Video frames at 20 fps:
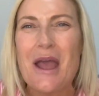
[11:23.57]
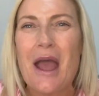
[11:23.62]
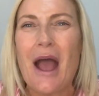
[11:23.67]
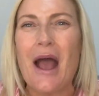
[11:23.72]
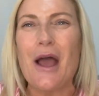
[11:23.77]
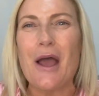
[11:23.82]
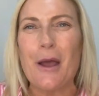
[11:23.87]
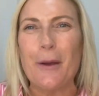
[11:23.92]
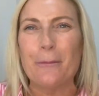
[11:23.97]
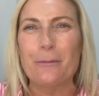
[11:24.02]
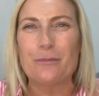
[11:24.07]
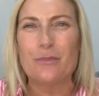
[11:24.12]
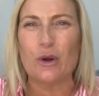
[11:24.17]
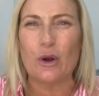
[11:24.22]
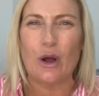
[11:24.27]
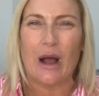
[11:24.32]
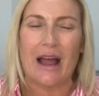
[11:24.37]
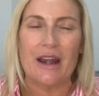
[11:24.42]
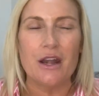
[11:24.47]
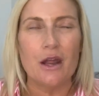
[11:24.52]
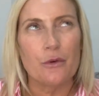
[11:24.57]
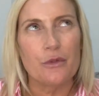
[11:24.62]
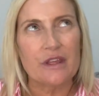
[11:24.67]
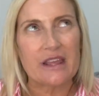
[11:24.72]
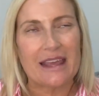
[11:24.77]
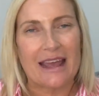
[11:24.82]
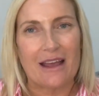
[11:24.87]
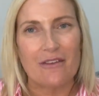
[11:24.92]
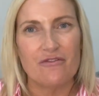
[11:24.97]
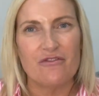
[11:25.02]
but I know they
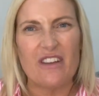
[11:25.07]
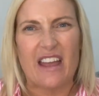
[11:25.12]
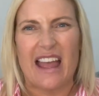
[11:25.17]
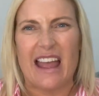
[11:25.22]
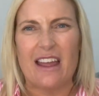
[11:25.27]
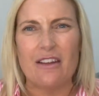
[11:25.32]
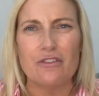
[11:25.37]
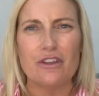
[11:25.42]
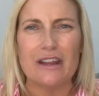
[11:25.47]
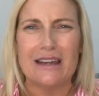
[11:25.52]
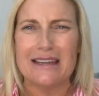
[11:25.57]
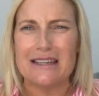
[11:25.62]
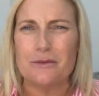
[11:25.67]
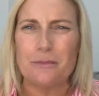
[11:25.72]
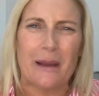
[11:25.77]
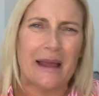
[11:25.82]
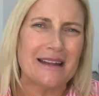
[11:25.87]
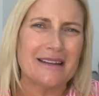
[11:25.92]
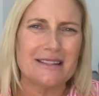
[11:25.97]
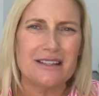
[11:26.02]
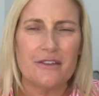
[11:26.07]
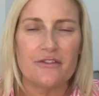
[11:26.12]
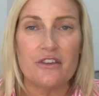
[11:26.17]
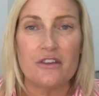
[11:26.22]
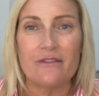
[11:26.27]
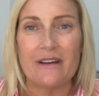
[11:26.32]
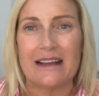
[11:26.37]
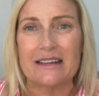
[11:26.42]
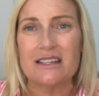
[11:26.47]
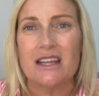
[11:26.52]
can vary and it depends if
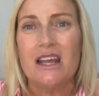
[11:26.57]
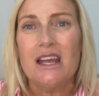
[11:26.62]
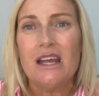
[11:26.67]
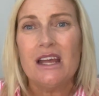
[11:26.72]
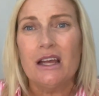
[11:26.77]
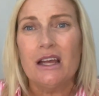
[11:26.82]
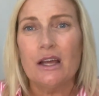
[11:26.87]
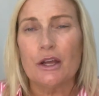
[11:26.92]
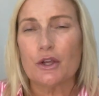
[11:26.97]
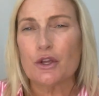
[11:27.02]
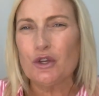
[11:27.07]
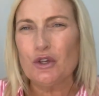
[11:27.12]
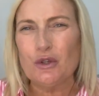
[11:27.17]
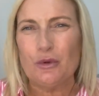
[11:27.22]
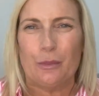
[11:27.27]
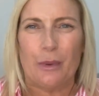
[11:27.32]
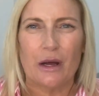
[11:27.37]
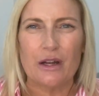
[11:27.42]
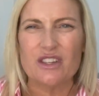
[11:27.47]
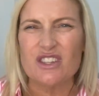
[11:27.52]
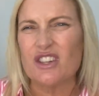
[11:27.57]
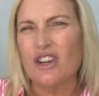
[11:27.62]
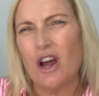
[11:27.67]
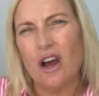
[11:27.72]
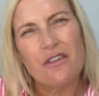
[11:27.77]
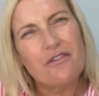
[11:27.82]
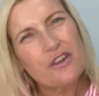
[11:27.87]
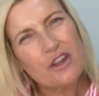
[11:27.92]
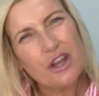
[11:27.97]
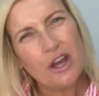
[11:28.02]
you've had coupons and
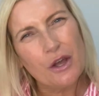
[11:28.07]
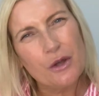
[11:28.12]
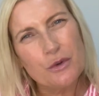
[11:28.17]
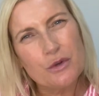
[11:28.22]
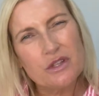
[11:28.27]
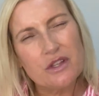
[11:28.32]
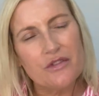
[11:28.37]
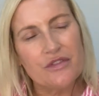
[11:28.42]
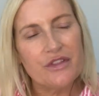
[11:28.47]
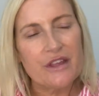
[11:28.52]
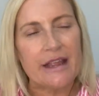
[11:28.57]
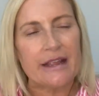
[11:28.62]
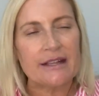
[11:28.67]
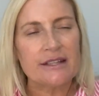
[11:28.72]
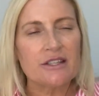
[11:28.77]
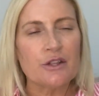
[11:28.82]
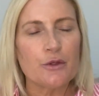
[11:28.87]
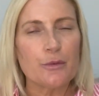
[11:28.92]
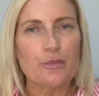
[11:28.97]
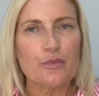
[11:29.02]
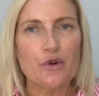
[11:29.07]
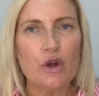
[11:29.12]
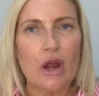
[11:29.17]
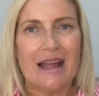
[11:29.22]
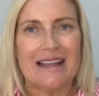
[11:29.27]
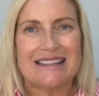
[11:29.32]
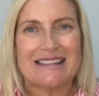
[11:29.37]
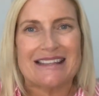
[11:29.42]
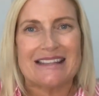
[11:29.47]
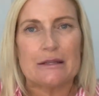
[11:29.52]
offer codes and things. So the
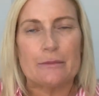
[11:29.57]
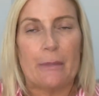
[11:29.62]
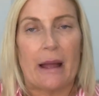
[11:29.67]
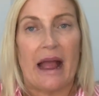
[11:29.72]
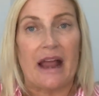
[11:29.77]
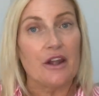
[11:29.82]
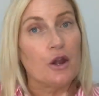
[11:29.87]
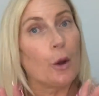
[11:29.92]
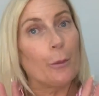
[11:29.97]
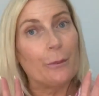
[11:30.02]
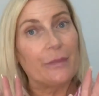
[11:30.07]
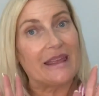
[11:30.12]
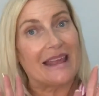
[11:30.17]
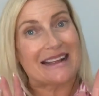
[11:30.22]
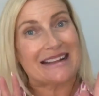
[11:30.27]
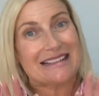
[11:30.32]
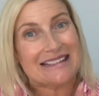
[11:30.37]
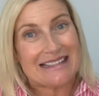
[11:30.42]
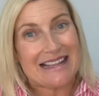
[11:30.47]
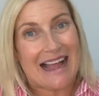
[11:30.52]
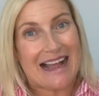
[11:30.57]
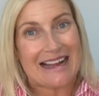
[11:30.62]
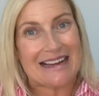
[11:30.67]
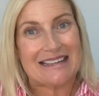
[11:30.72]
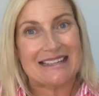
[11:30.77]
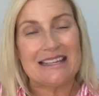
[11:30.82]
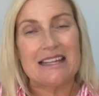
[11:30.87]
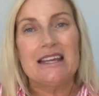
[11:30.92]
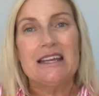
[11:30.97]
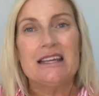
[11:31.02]
prices might not be
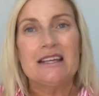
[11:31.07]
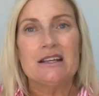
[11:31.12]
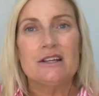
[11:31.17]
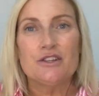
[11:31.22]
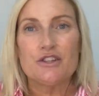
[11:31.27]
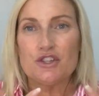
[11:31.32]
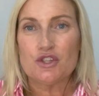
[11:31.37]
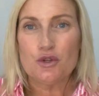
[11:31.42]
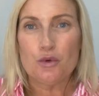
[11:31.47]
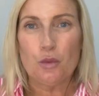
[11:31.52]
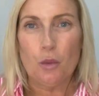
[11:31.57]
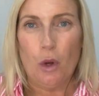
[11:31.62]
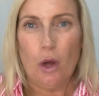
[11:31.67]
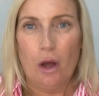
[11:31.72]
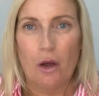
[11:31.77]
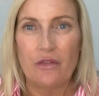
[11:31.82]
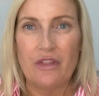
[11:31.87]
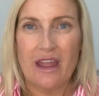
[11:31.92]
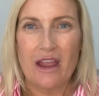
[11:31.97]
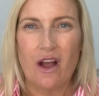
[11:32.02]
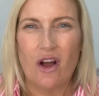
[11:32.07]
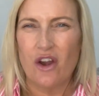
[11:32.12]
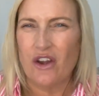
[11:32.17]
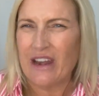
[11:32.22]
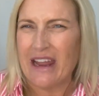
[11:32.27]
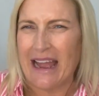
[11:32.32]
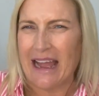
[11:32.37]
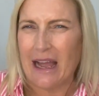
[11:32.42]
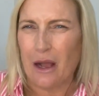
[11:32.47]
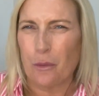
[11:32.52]
exact as to what they are
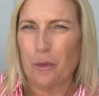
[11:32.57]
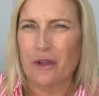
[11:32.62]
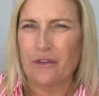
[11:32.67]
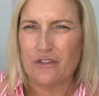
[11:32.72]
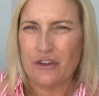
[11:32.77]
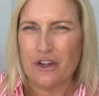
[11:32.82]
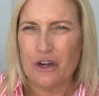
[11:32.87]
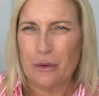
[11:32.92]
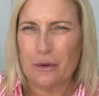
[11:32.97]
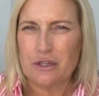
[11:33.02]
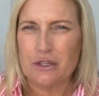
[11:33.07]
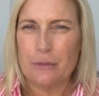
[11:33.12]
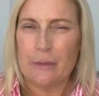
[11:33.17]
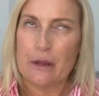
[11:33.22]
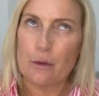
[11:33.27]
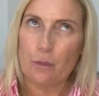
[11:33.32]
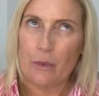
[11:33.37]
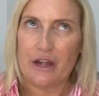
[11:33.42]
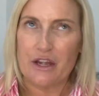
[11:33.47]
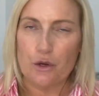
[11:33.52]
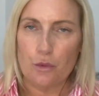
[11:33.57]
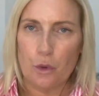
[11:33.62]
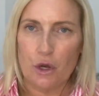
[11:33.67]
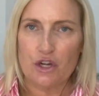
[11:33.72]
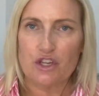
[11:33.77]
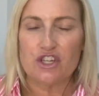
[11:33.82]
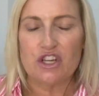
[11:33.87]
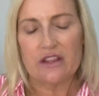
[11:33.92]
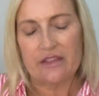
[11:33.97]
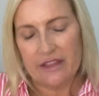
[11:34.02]
now, if you know what I mean, when you're
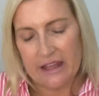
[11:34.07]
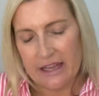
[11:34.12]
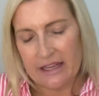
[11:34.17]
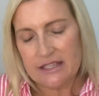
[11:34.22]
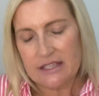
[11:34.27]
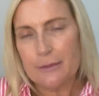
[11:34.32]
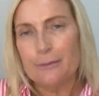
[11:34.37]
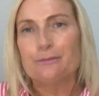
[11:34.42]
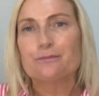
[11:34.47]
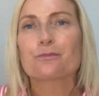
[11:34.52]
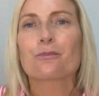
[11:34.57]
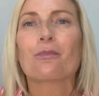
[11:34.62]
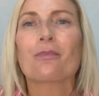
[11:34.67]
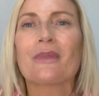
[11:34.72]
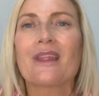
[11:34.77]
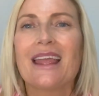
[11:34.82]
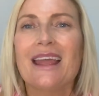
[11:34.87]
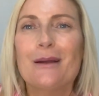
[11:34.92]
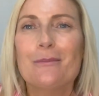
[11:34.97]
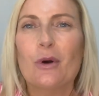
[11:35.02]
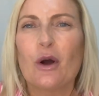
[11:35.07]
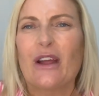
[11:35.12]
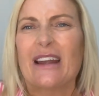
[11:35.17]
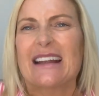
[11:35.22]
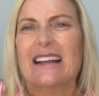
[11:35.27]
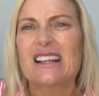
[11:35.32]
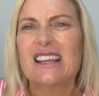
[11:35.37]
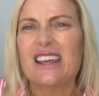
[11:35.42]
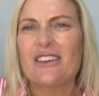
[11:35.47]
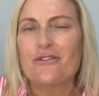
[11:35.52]
watching this. But
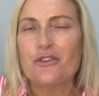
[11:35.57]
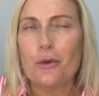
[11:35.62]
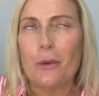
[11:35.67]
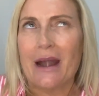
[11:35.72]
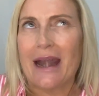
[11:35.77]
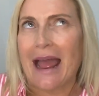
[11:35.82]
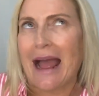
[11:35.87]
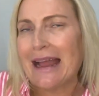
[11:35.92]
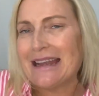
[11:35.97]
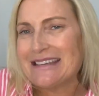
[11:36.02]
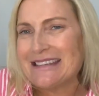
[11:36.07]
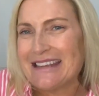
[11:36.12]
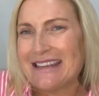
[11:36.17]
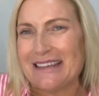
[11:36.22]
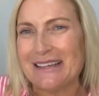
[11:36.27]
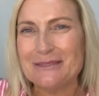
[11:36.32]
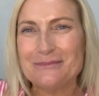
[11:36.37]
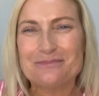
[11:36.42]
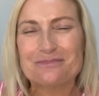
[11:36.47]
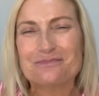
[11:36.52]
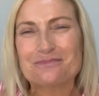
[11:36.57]
it'll give you an idea.